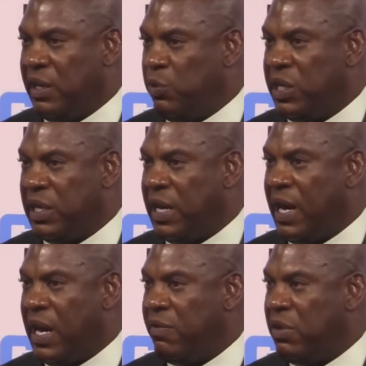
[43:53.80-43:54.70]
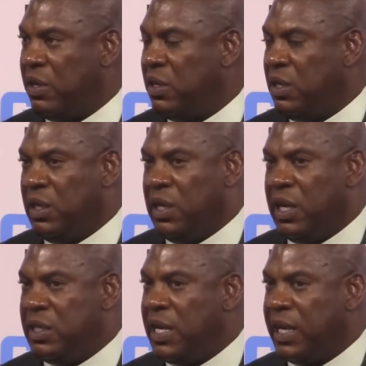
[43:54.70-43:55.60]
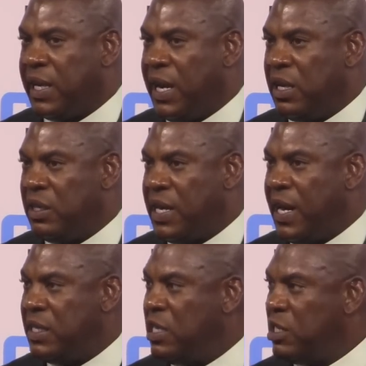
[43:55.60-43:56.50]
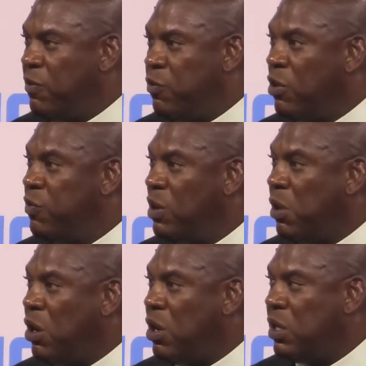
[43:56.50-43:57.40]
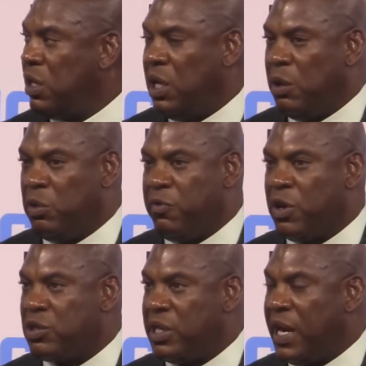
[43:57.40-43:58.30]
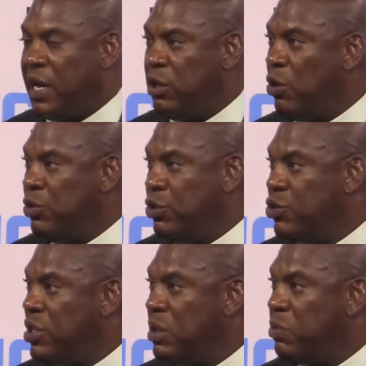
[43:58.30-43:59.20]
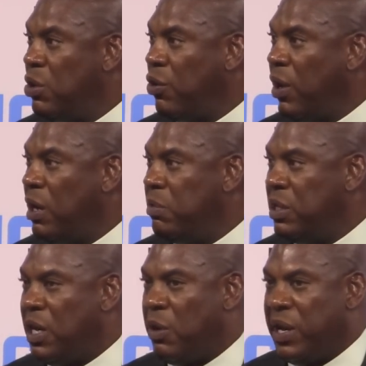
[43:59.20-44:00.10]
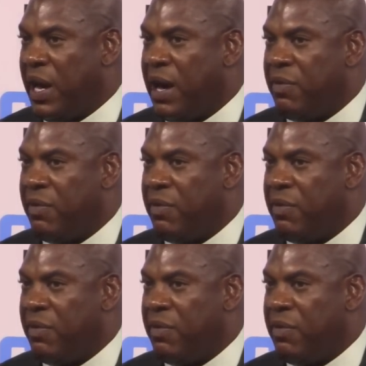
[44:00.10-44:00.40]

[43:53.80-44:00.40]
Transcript: we did not have a, a dedicated dietitian for football, and we virtually had no nutrition program. And now we have